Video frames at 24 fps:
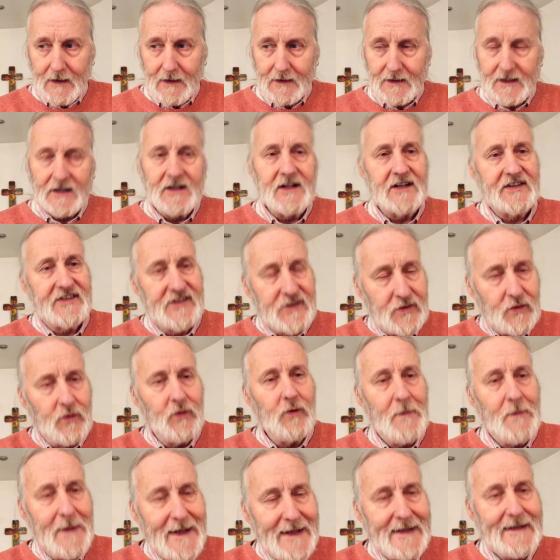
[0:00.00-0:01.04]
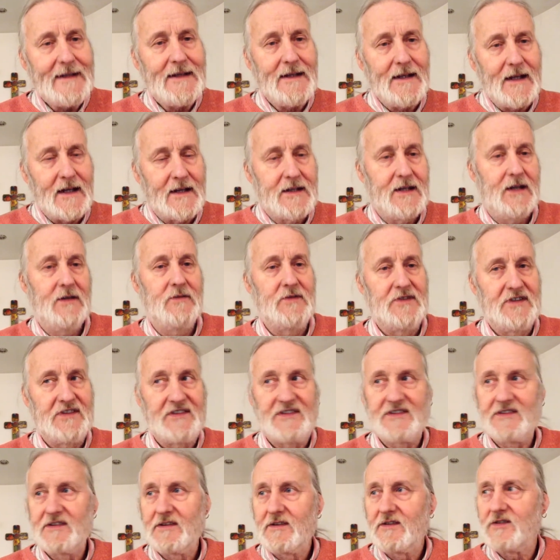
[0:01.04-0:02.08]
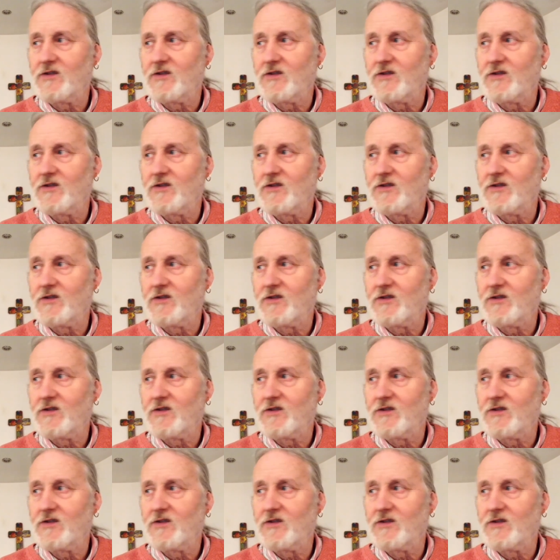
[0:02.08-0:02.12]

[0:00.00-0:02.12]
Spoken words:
There are so many accounts,